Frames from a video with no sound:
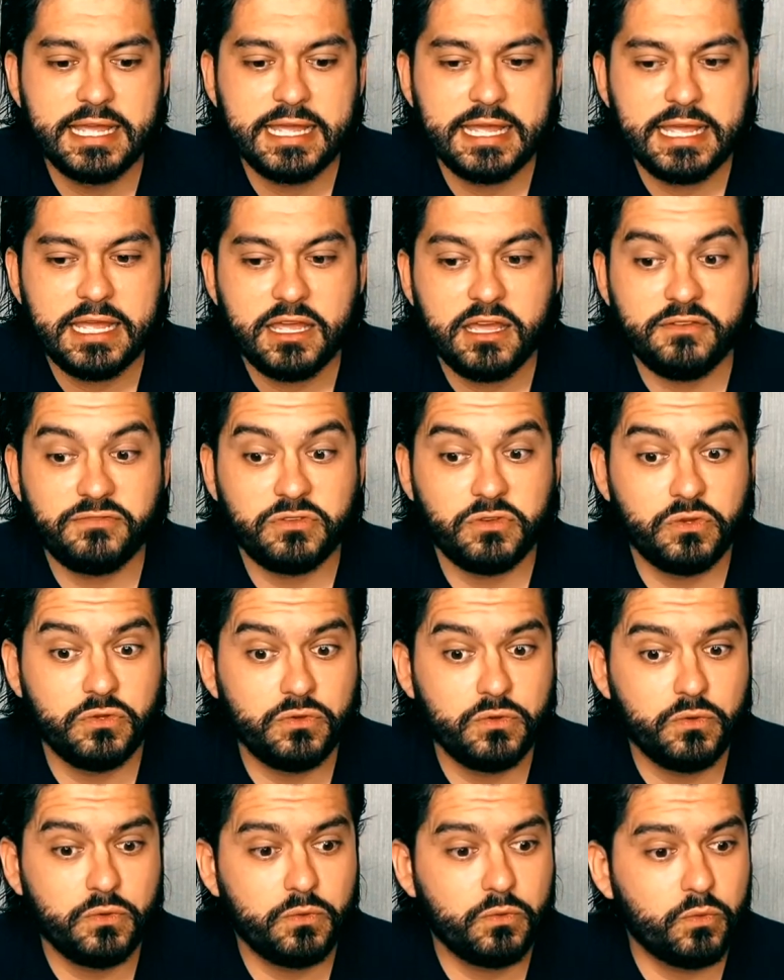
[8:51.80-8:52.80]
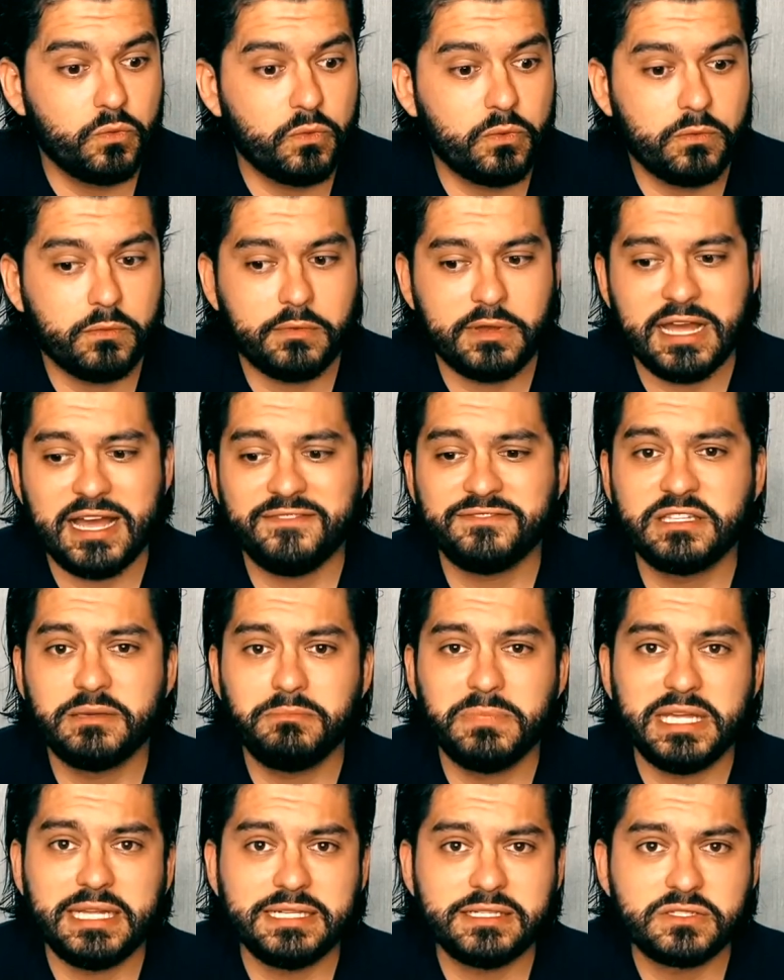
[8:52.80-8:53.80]
If you have the
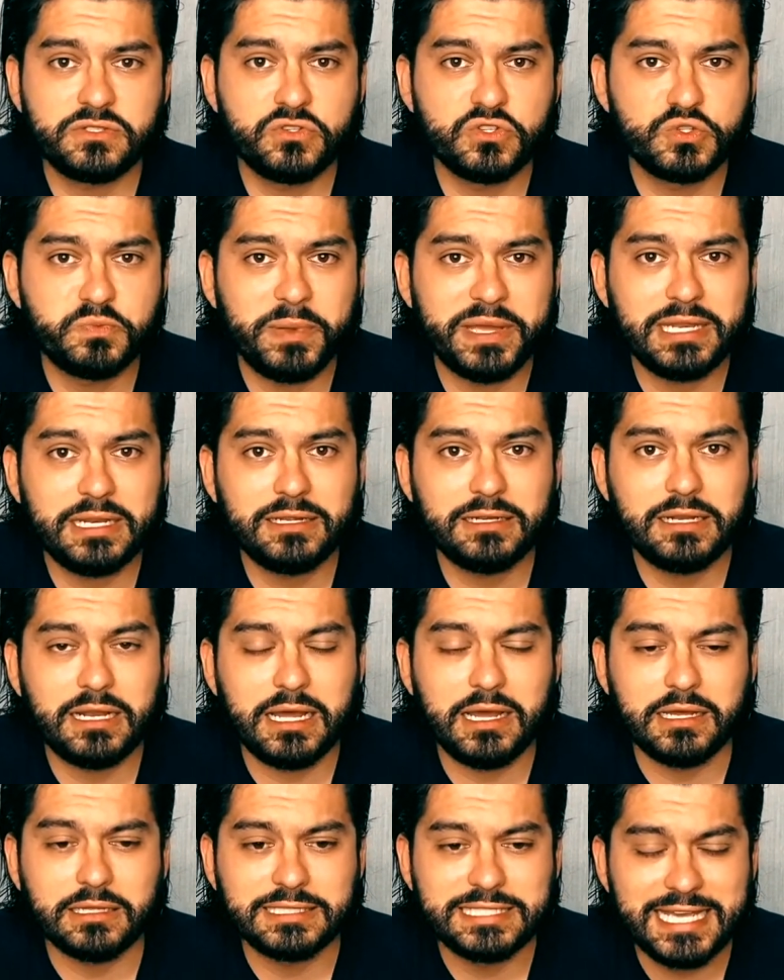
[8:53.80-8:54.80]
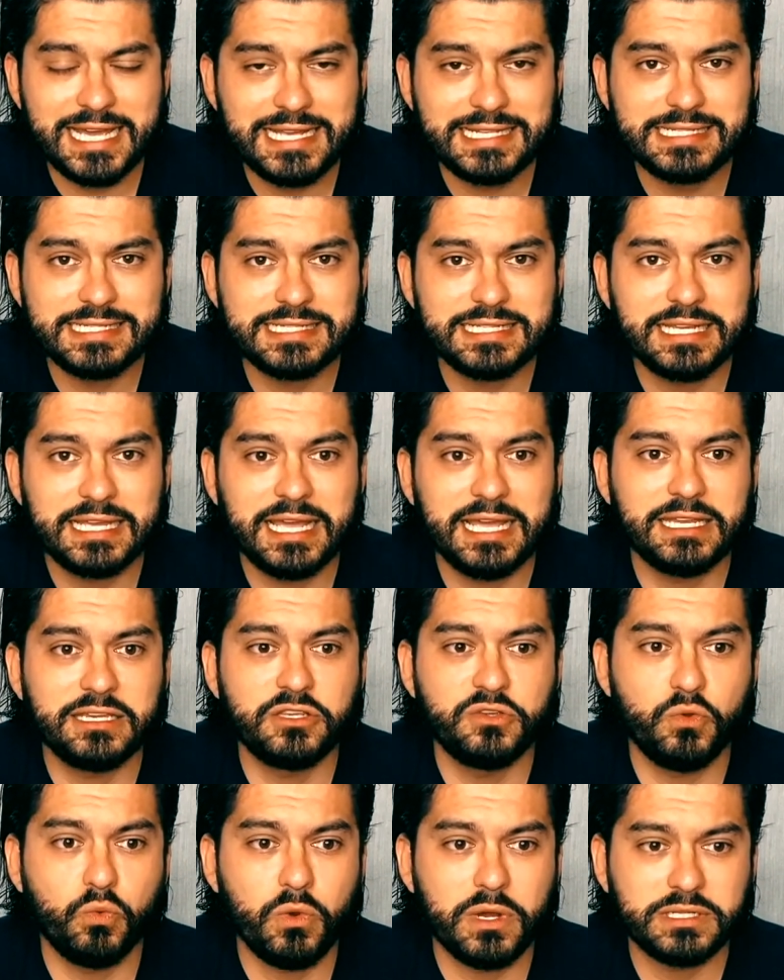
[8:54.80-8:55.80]
means to spend on a test and
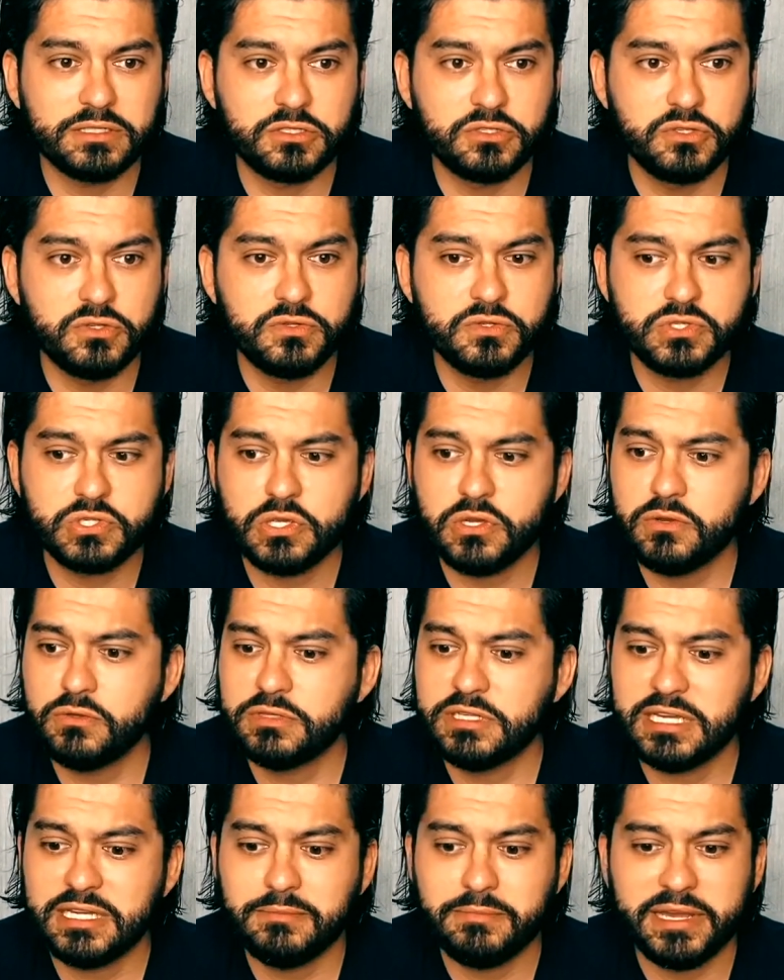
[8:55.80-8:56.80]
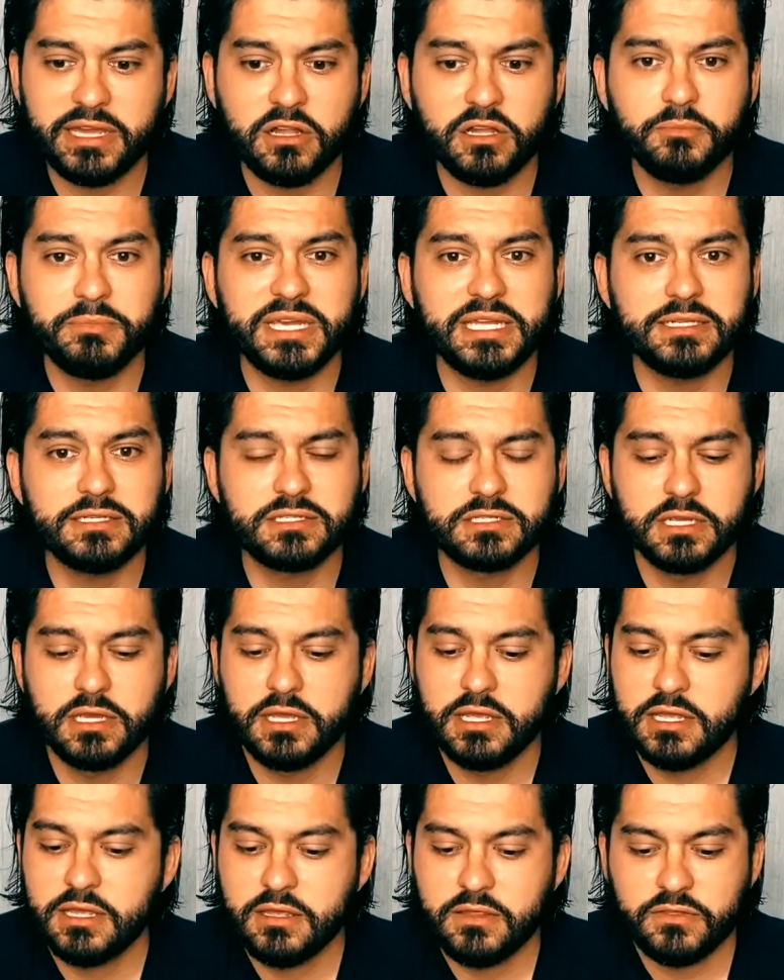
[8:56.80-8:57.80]
you want to do so, then by all means,
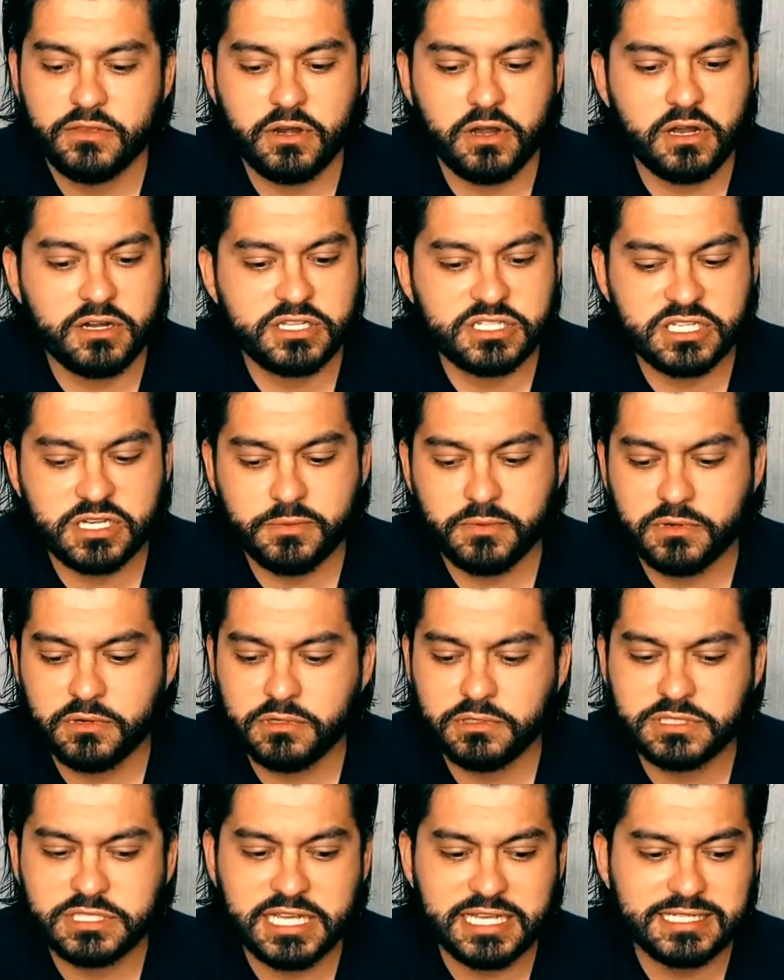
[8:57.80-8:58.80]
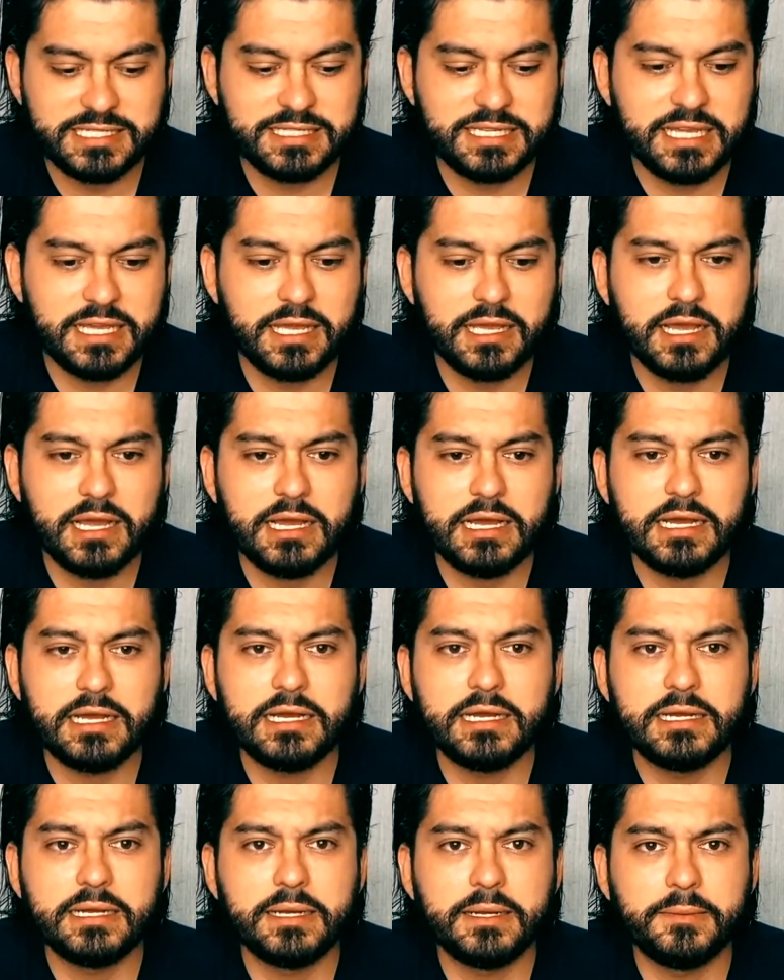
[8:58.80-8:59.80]
there are several testing
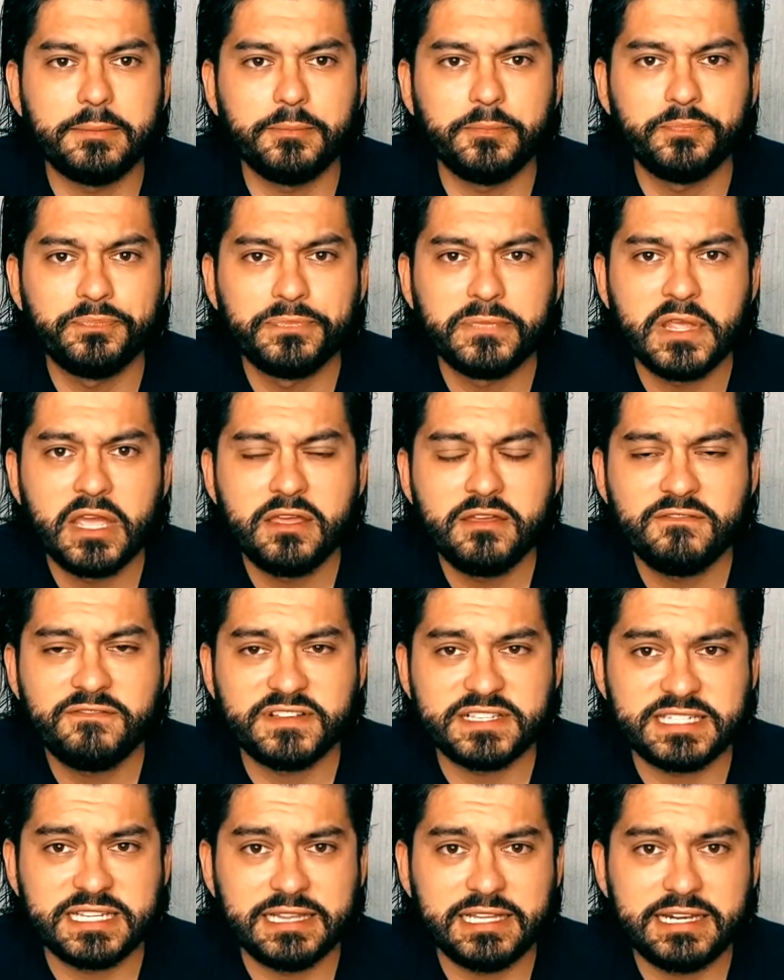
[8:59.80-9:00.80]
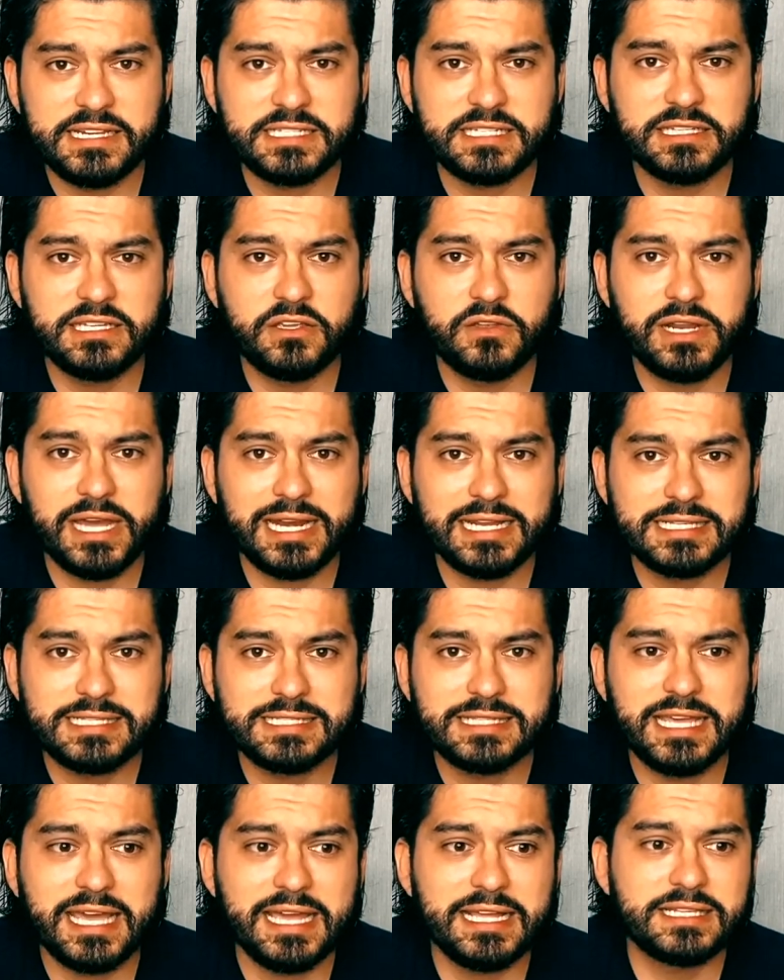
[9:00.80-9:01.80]
facilities in the United
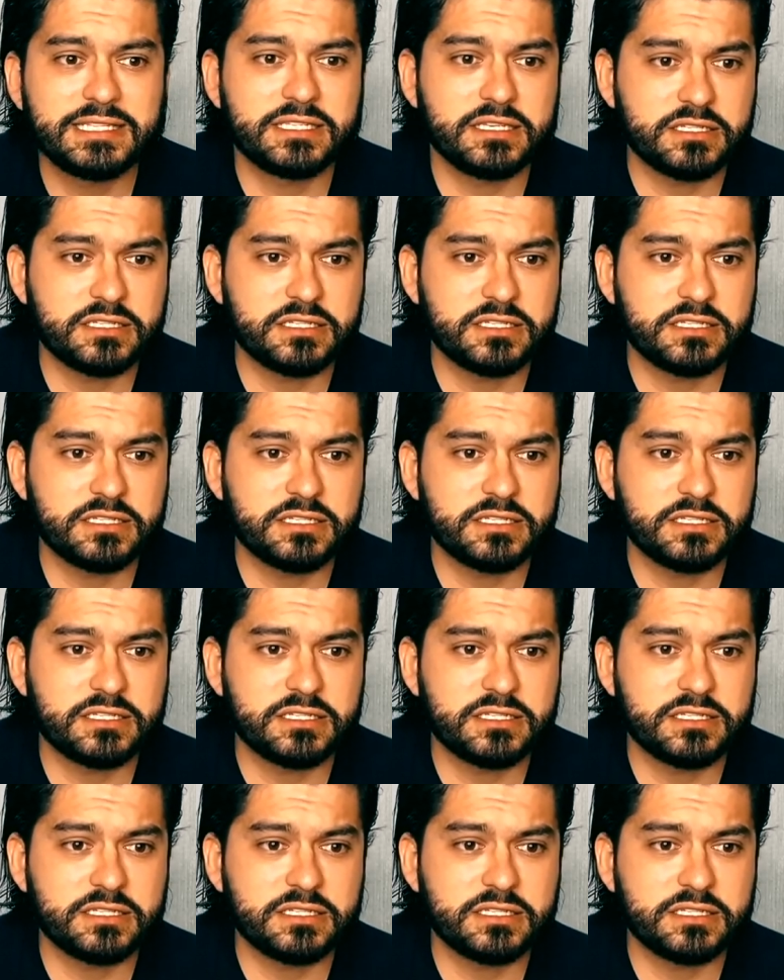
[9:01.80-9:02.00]
States,